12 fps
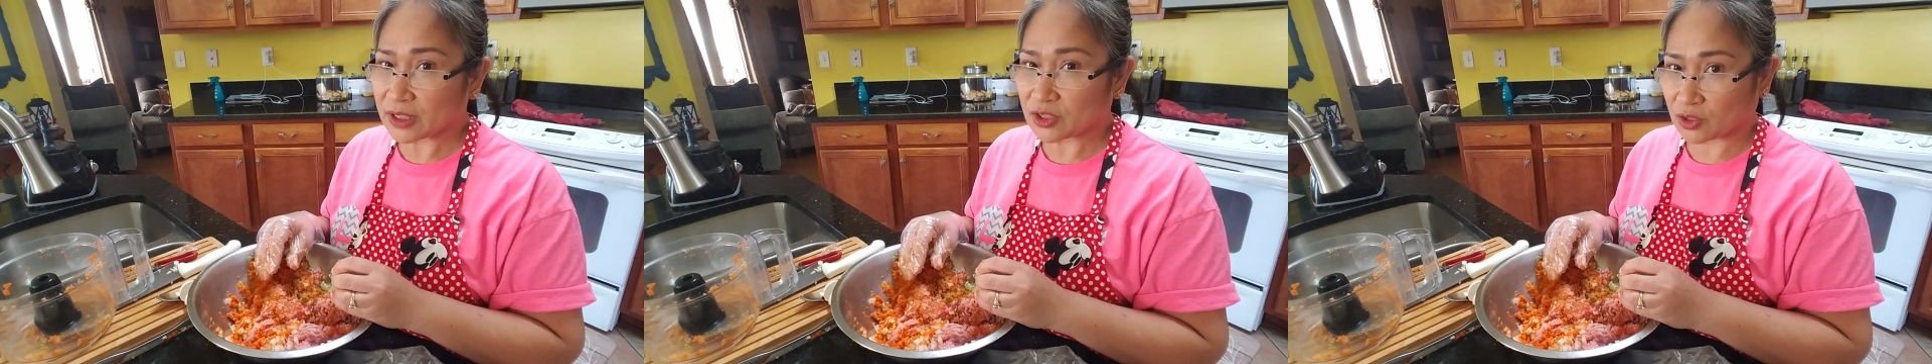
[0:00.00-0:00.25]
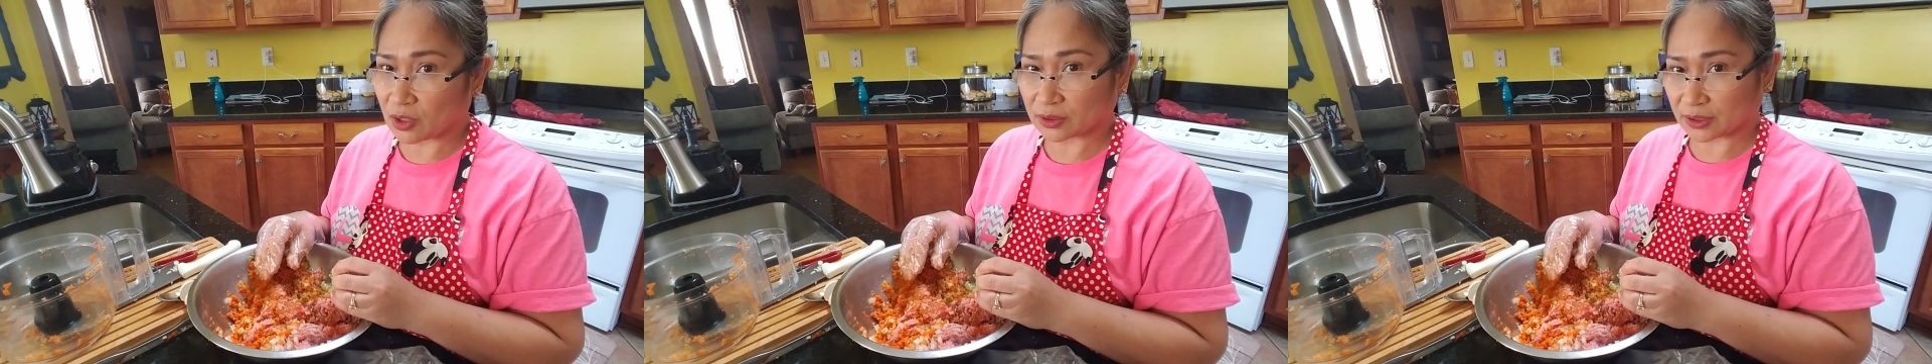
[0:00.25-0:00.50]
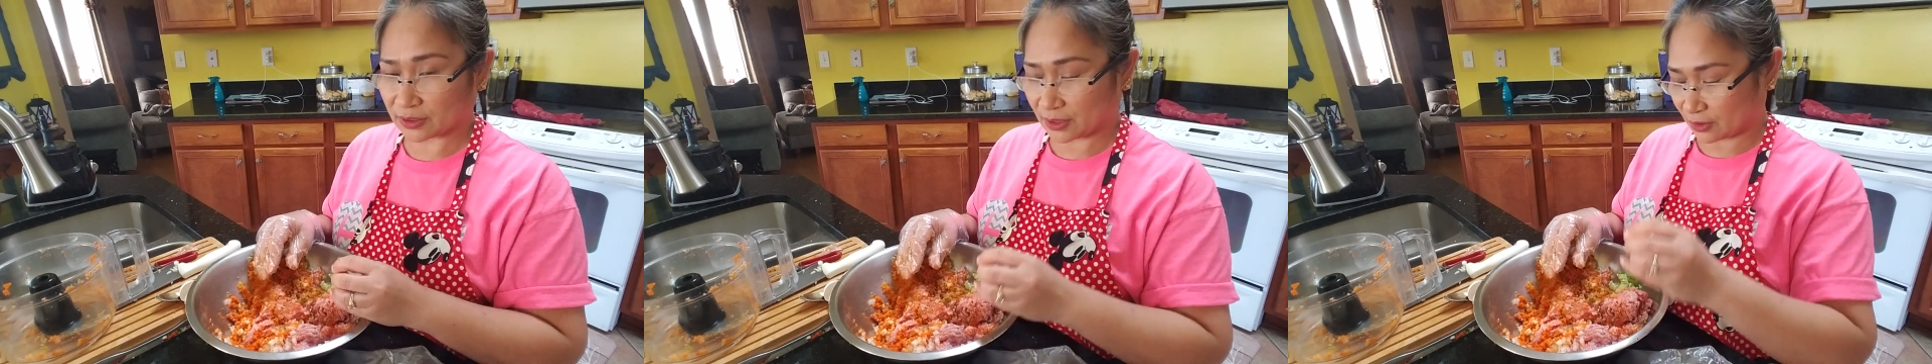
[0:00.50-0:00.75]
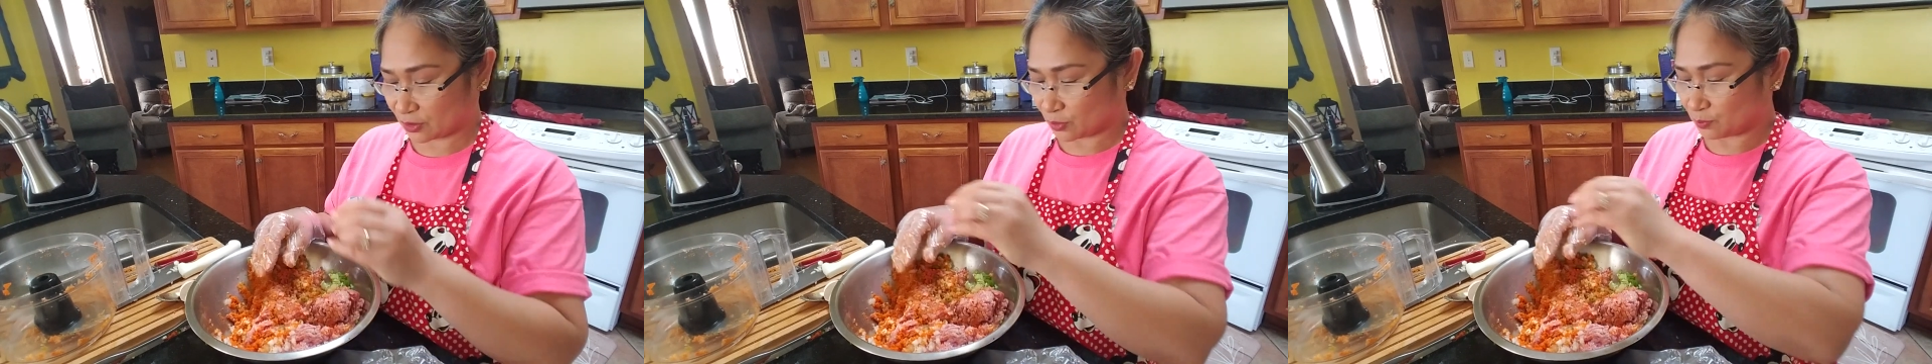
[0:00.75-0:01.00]
salt in
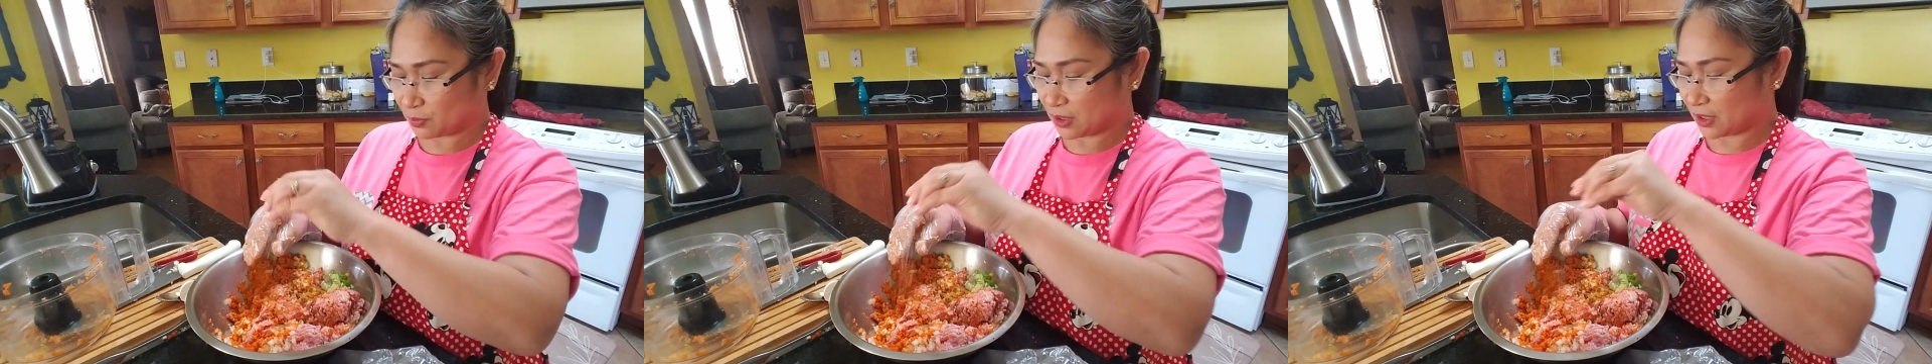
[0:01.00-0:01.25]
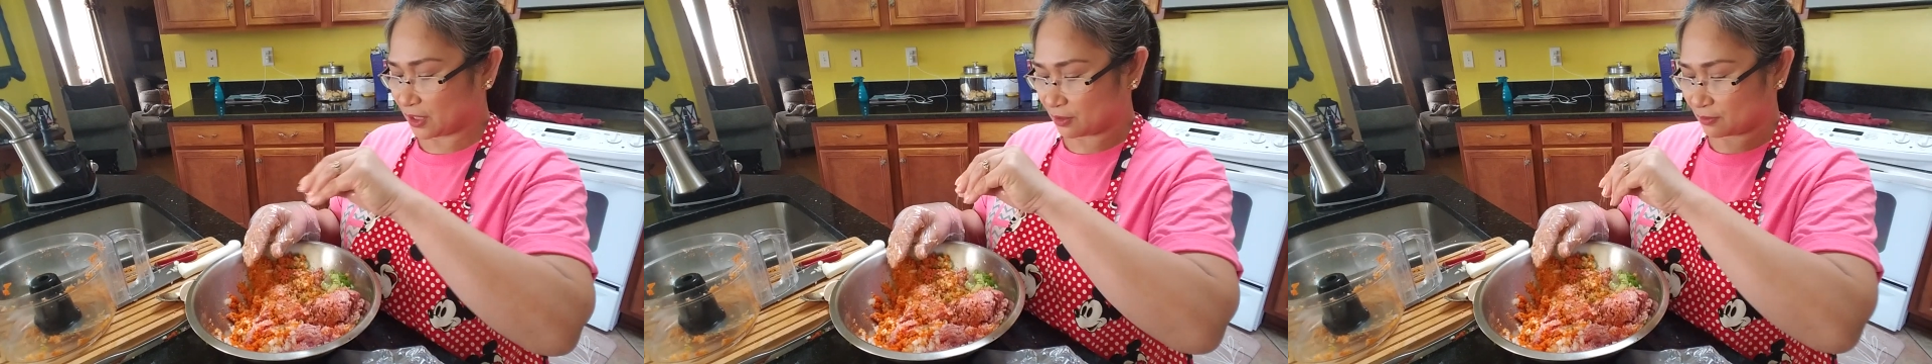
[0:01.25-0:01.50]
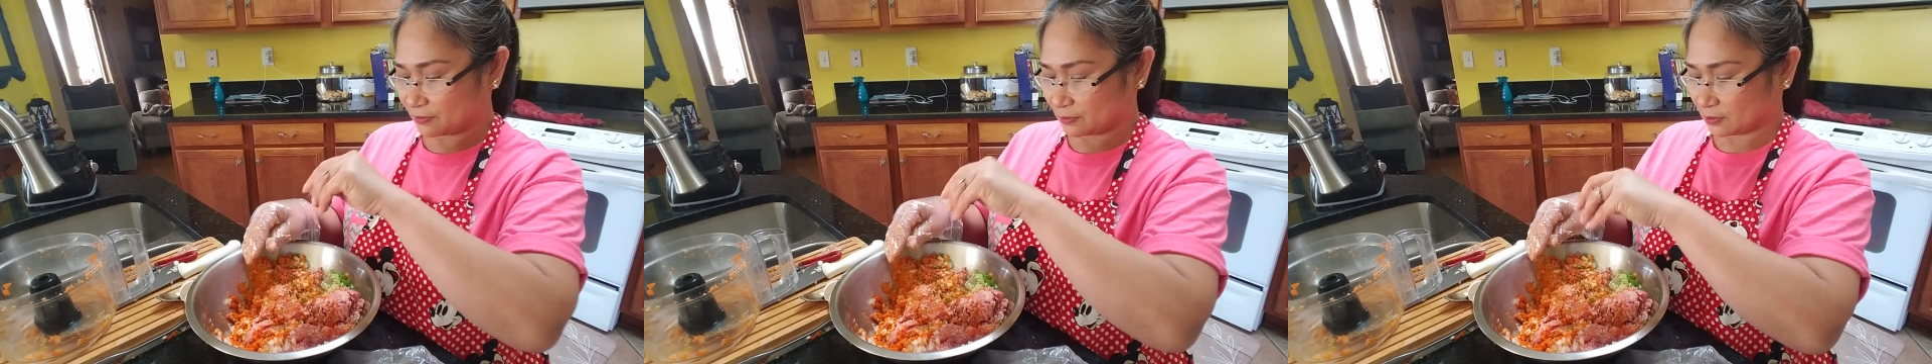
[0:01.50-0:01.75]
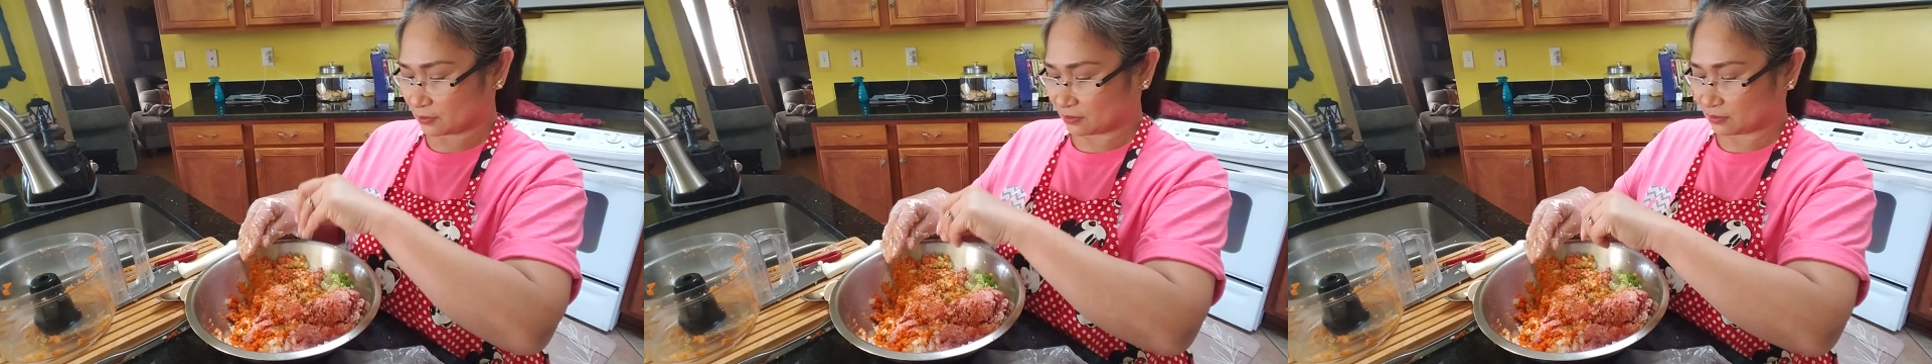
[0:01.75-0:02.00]
there, so be
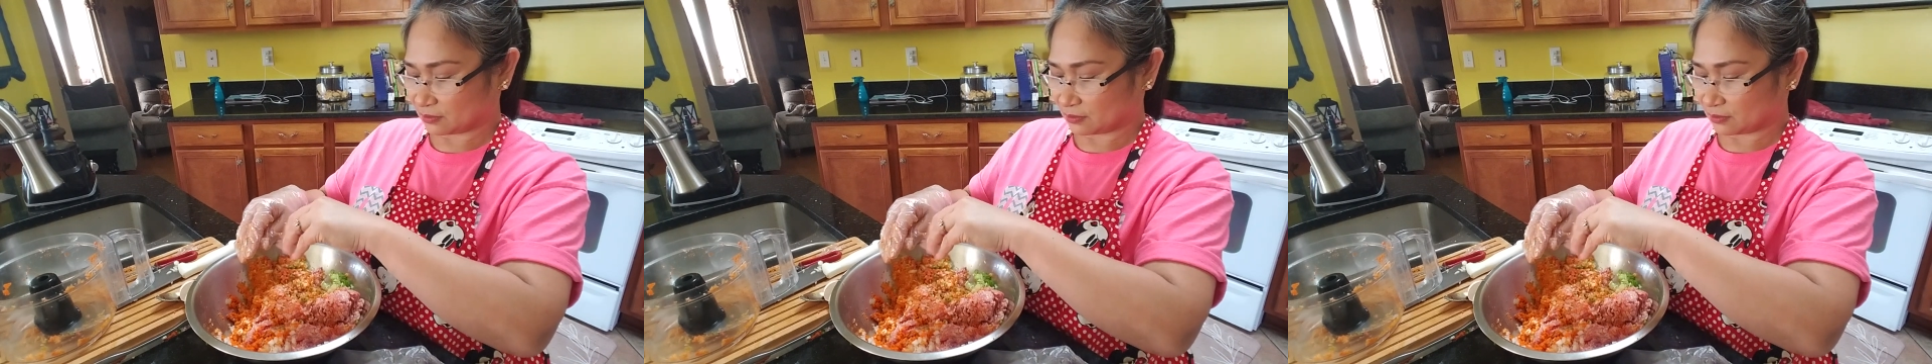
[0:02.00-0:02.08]
careful.